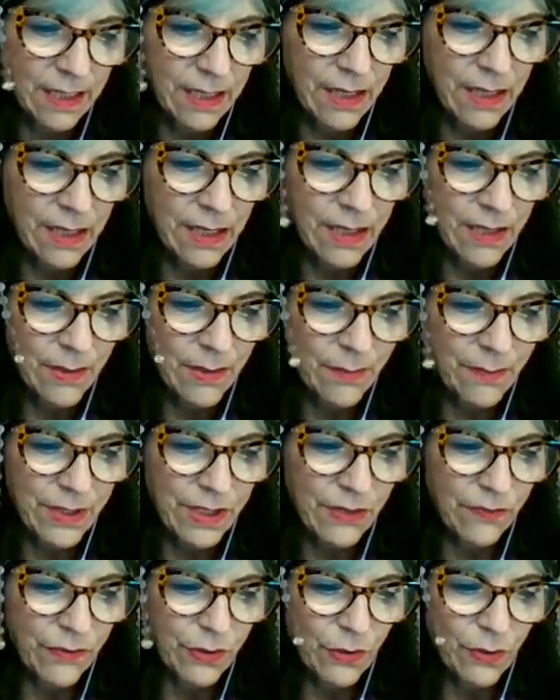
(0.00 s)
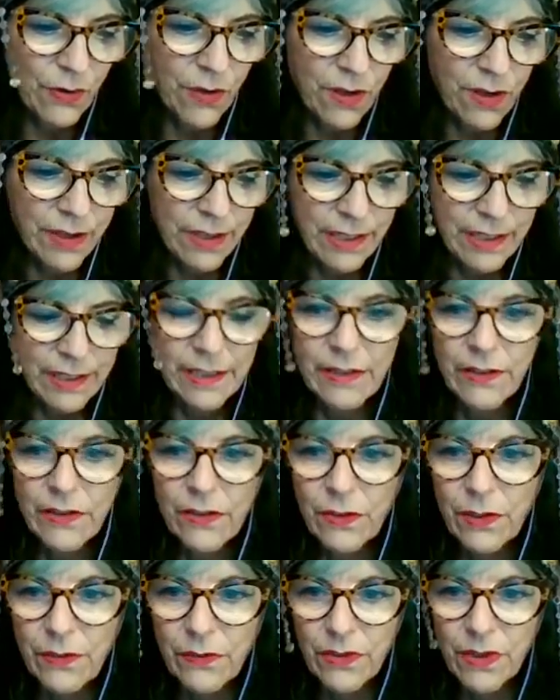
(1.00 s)
If you're on, I can
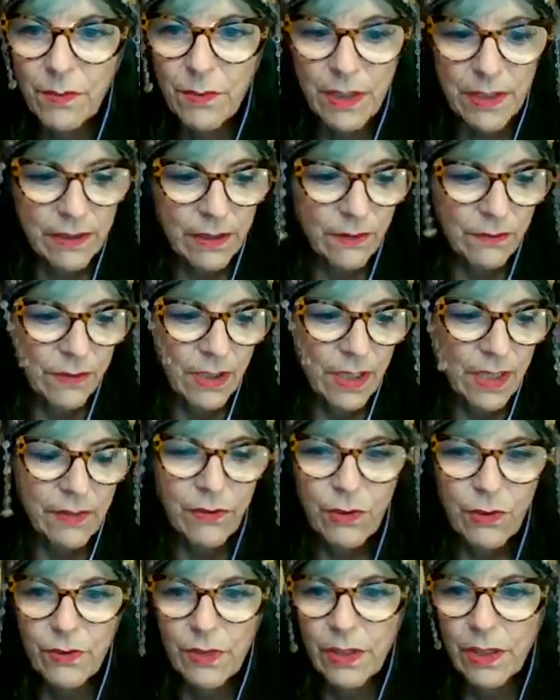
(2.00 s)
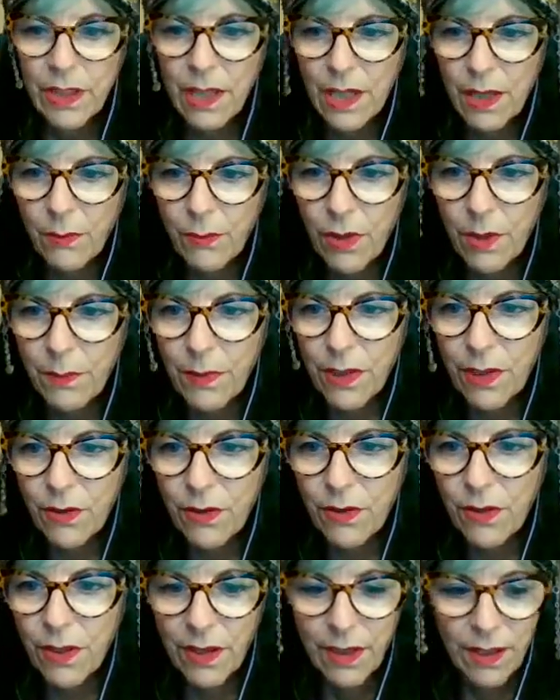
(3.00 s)
sort of see myself live here on the camera. I'm
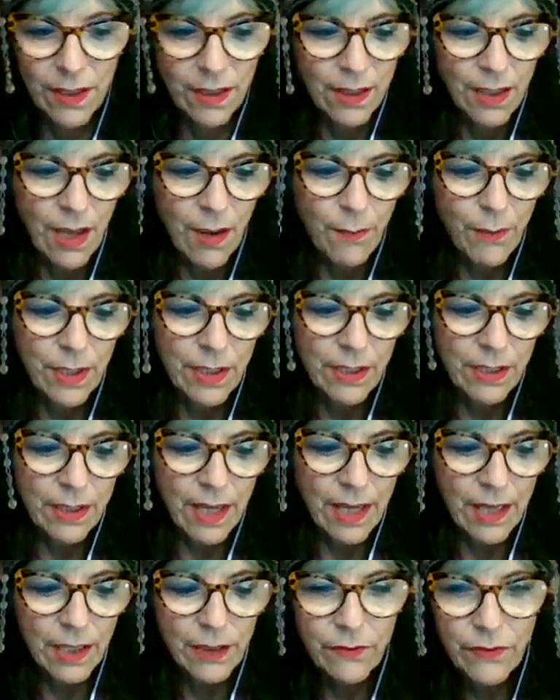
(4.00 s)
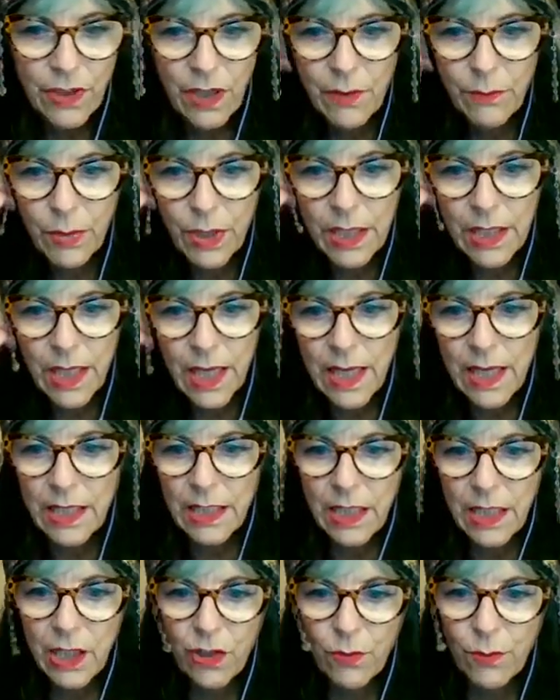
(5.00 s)
here a minute ahead of time, but I can't
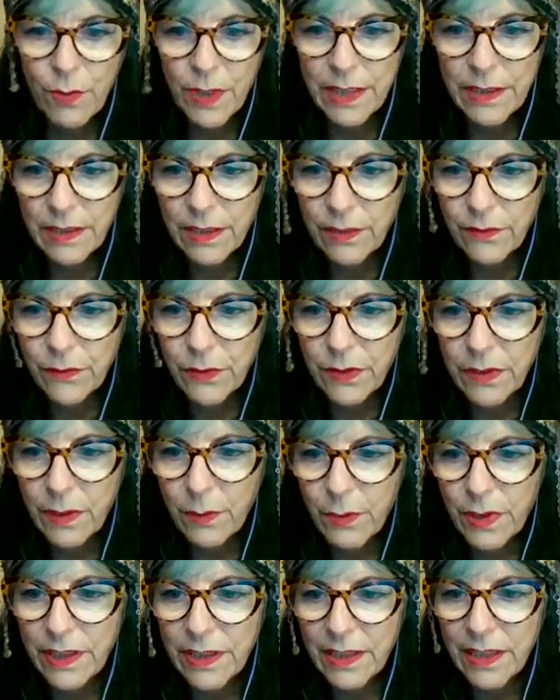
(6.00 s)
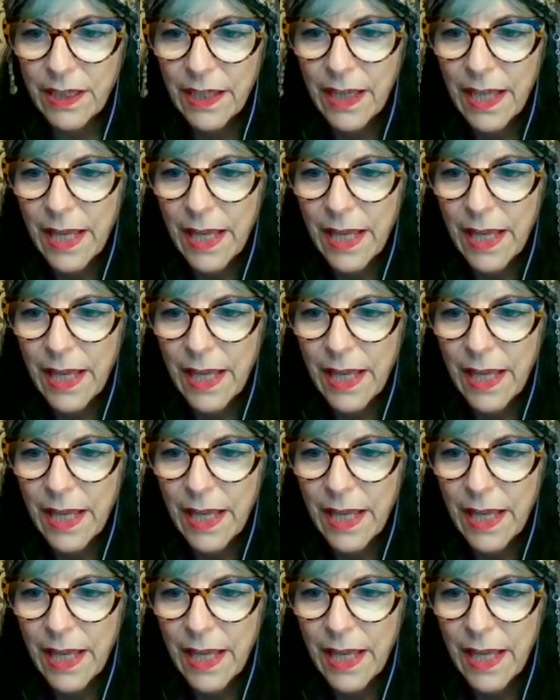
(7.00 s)
hear myself for some reason.